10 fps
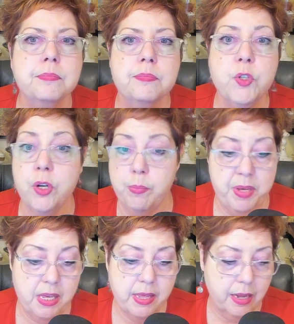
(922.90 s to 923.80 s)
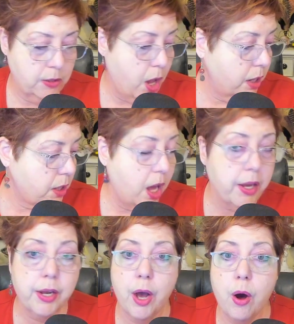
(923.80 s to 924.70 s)
Could it be that long, long
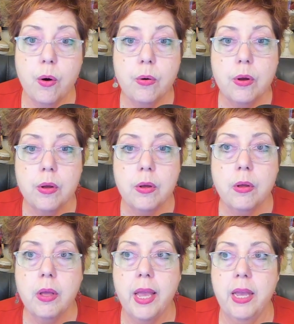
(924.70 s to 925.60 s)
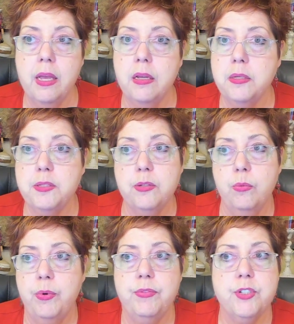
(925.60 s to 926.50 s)
ago, and
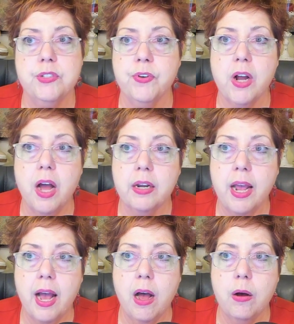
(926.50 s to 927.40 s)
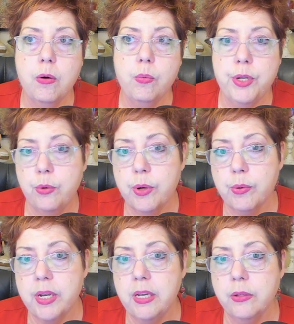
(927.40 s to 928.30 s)
we've just forgotten how we knew we
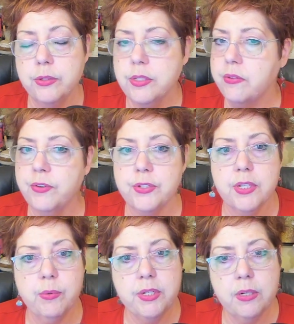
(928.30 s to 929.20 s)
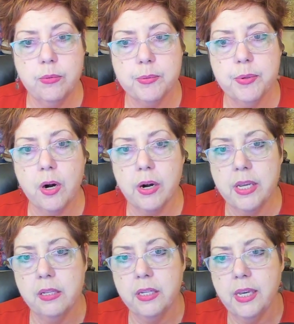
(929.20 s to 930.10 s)
were healers, and the first thing we did was put our
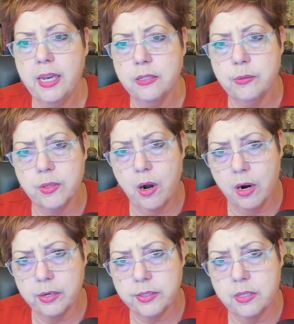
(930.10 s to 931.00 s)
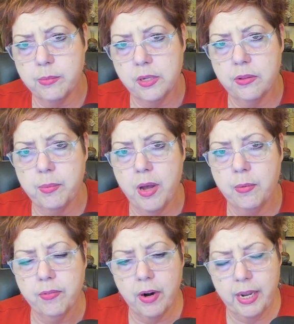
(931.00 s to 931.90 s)
healing hands with the hearts in the middle of the palm
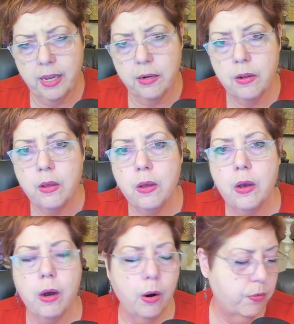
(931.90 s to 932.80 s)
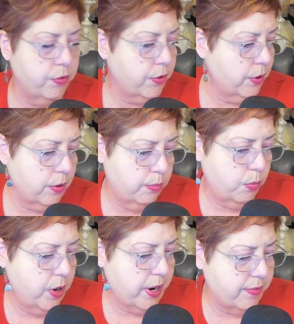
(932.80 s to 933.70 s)
of our hand over
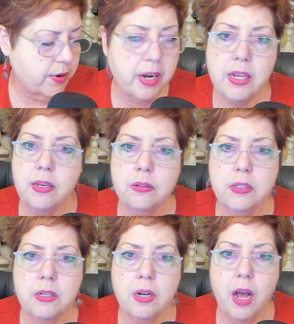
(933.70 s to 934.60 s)
whatever and healed it?